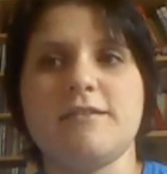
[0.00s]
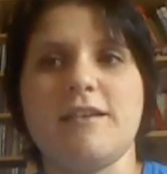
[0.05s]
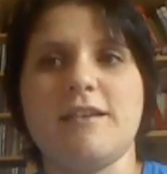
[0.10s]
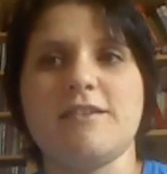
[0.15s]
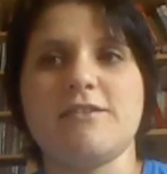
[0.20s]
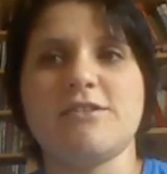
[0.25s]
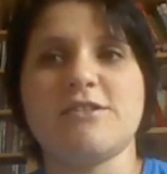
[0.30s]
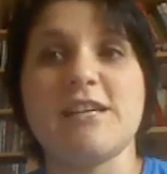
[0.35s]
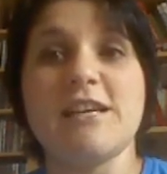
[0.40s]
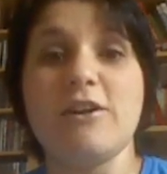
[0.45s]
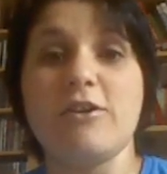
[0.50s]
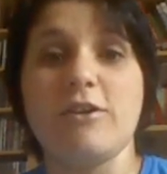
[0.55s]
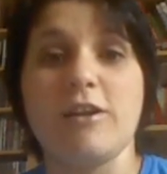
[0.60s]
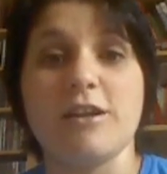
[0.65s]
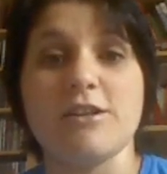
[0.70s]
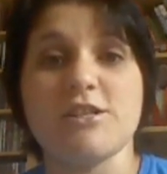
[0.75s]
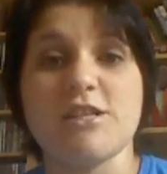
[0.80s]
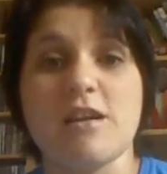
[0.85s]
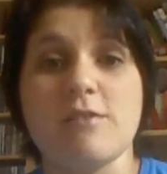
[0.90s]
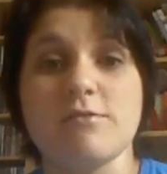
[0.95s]
she looked
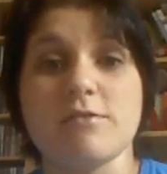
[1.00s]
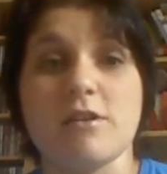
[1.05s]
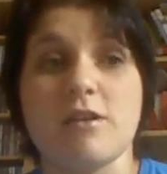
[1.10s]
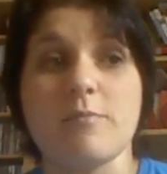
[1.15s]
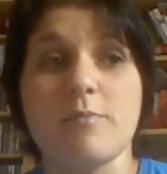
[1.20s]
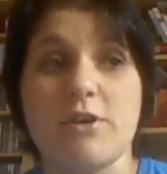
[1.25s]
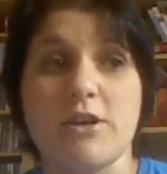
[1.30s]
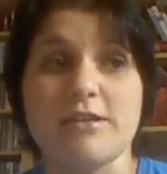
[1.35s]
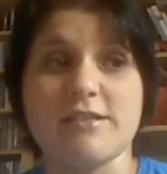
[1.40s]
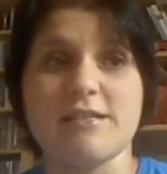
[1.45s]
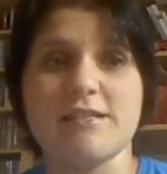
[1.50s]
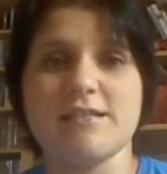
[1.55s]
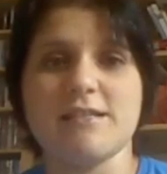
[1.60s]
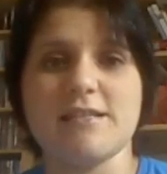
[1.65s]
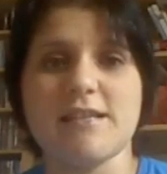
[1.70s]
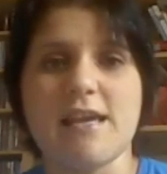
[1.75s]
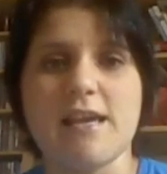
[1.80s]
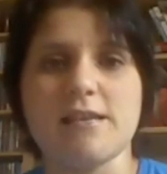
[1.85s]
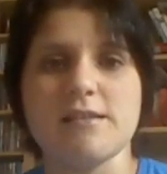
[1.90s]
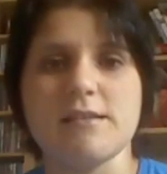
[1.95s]
like she was going to burst into
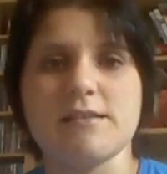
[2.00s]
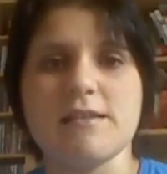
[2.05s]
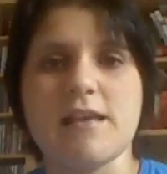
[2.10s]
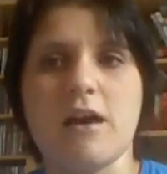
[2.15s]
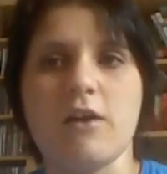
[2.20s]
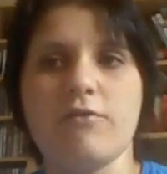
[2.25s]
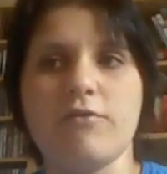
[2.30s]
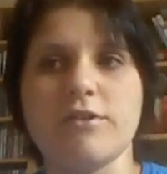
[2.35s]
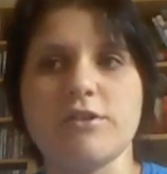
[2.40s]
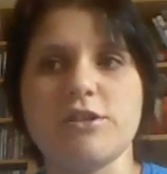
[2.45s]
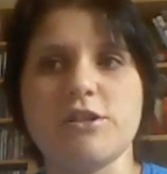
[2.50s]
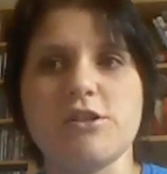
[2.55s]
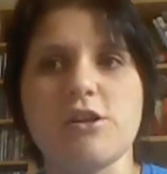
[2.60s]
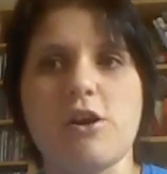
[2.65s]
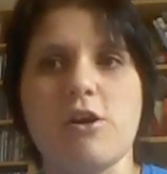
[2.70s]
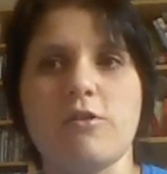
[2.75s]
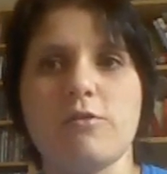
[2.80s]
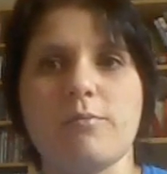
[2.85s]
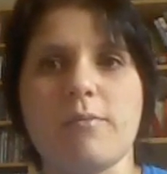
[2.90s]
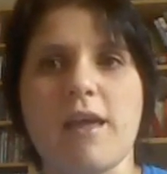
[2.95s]
tears herself when she
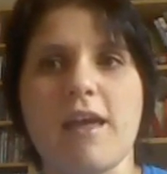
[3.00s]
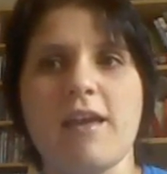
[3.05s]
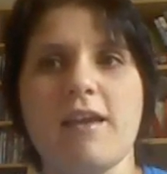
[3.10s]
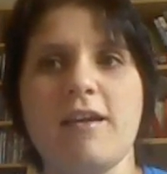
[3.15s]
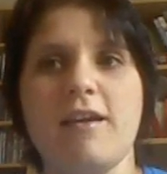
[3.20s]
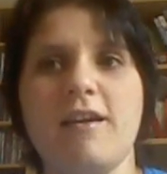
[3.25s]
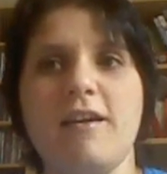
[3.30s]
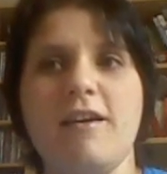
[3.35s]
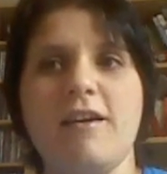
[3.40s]
told me.